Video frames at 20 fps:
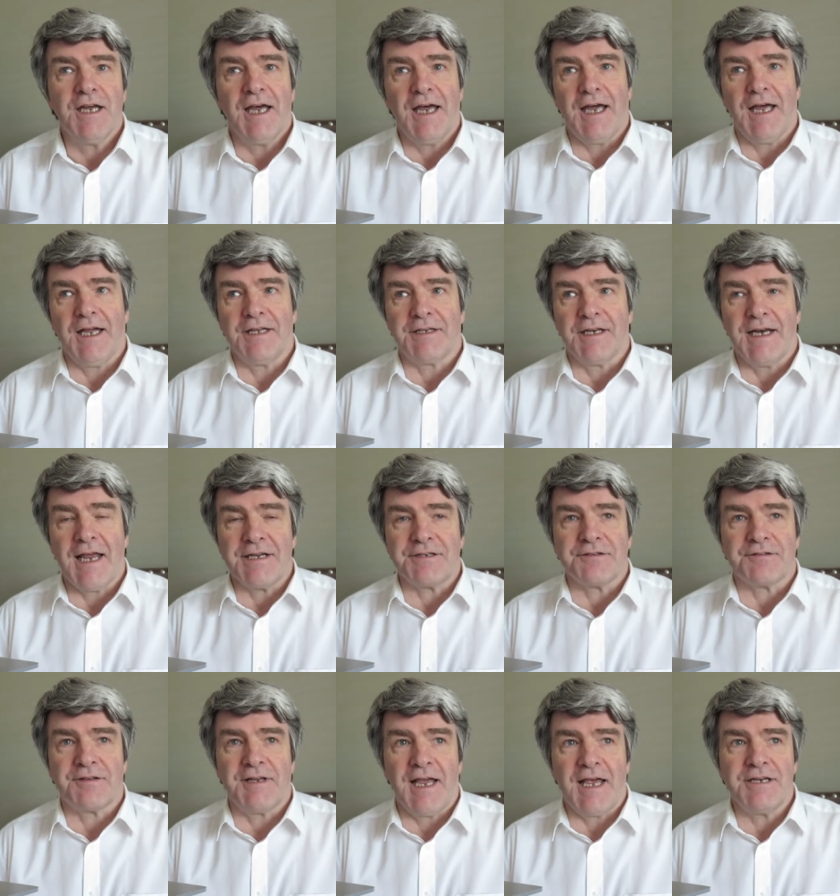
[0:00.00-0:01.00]
uh, the
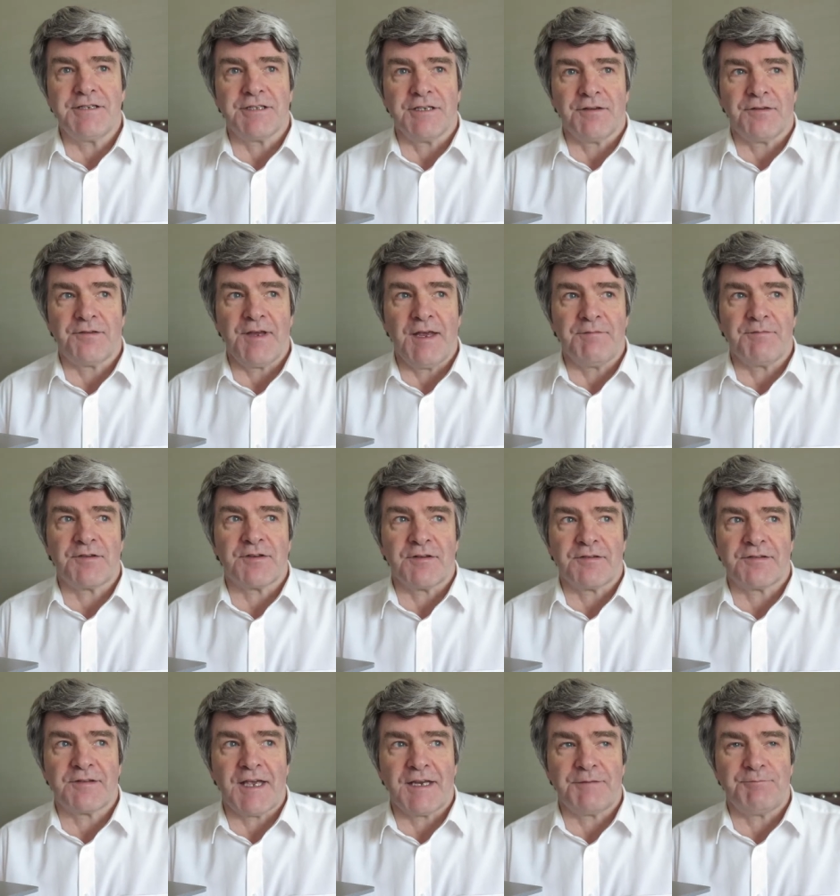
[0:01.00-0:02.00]
legislation seems to
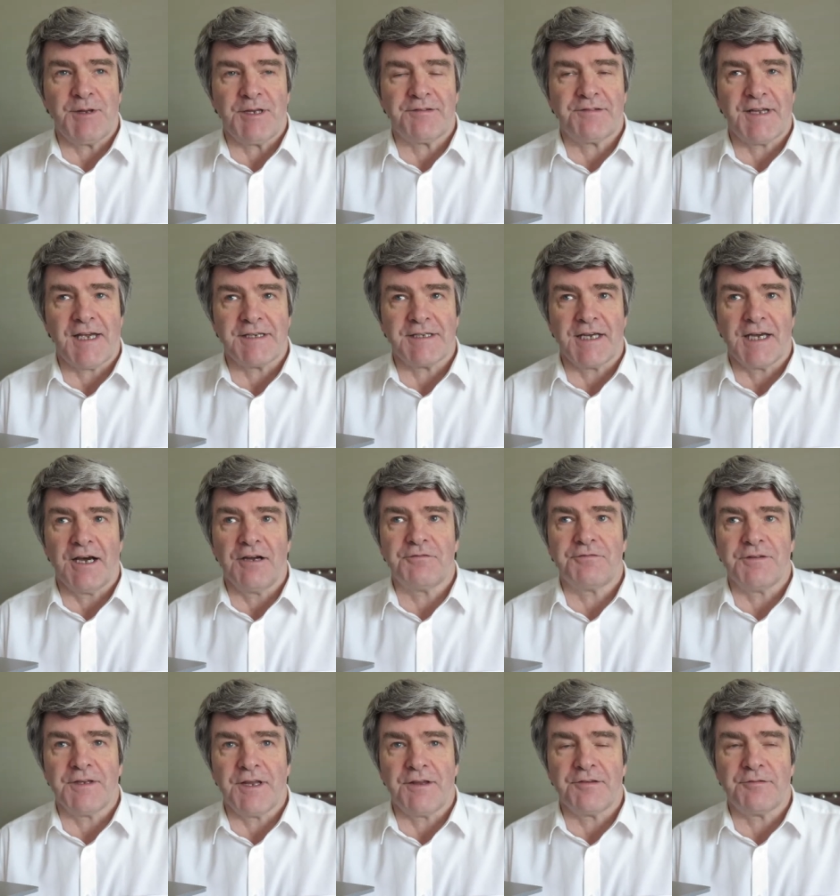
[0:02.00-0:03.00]
set, be setting out
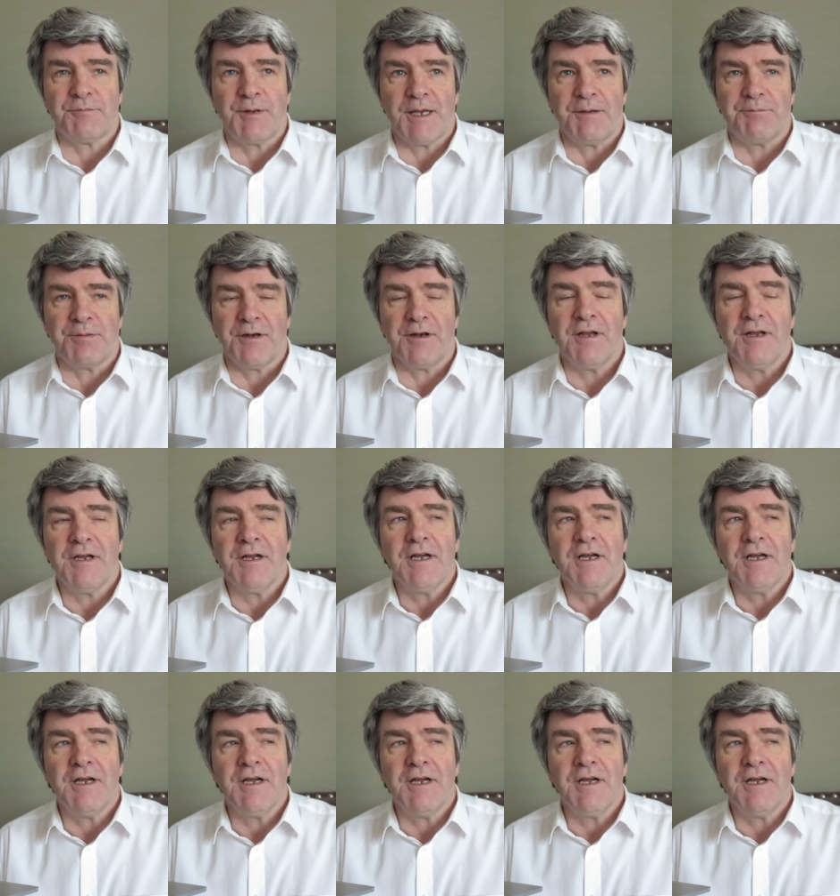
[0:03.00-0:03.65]
for these people.